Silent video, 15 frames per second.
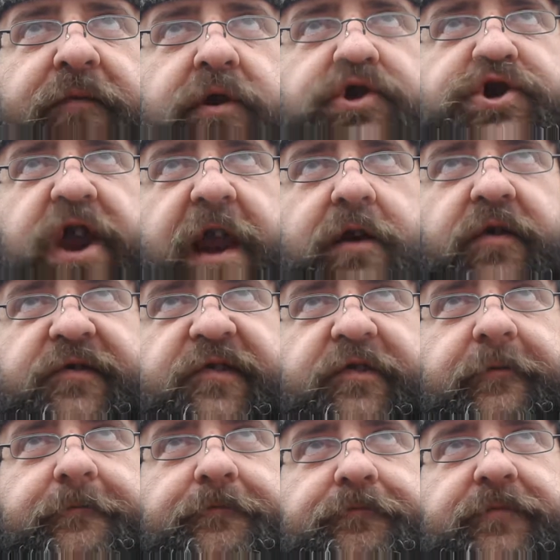
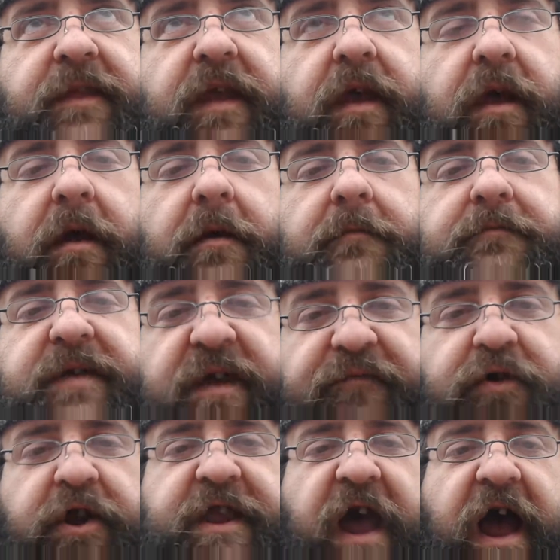channels, be of
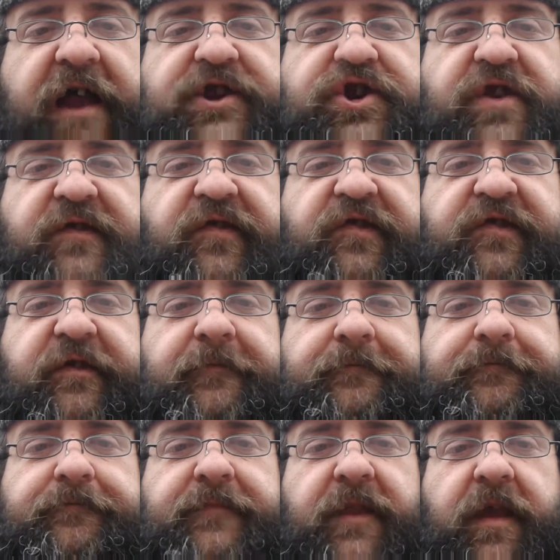good conscience,
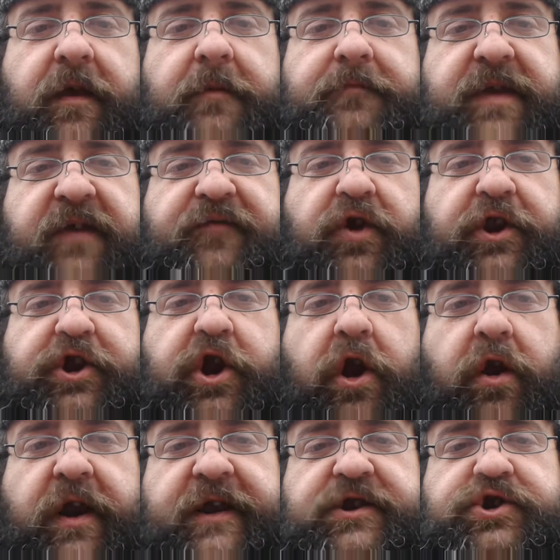be of good
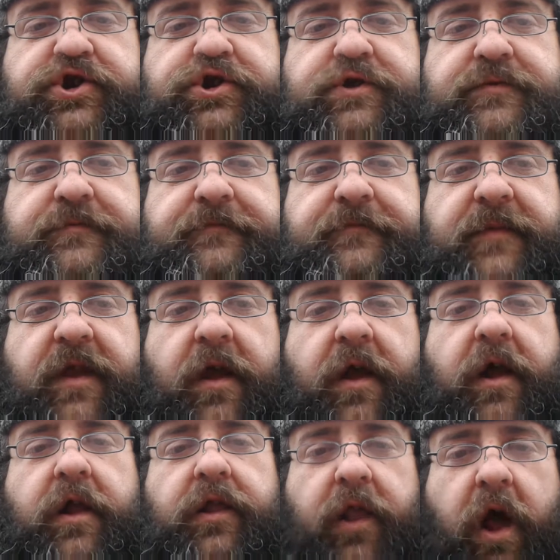courage.
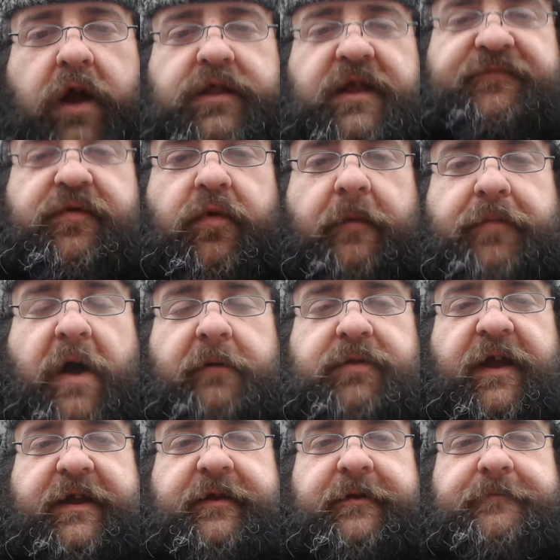Long live the
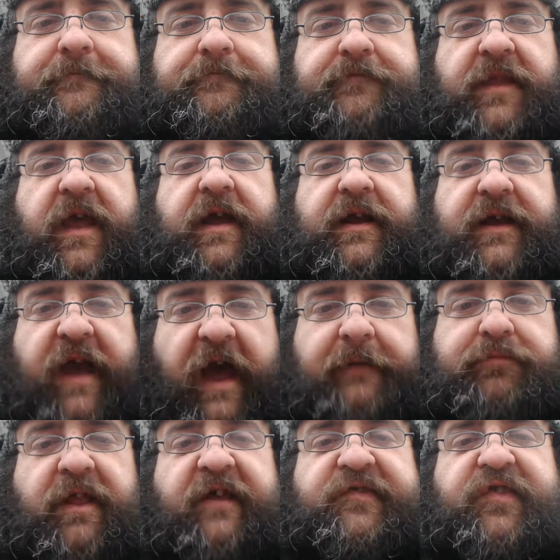Republic.
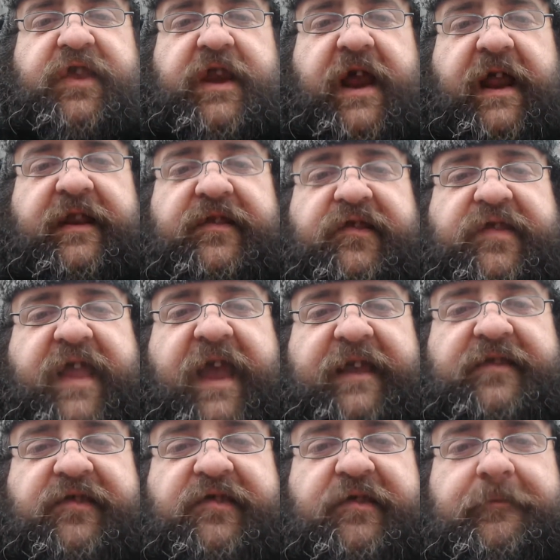God bless the United
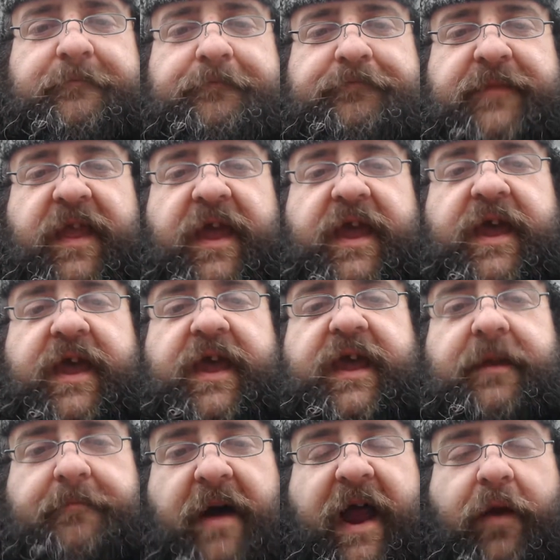States.
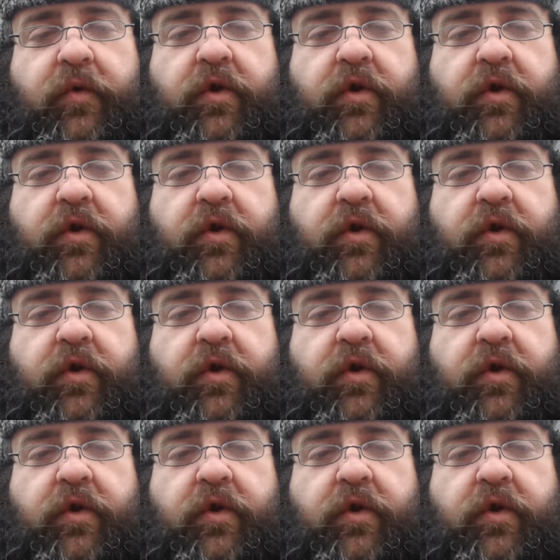In my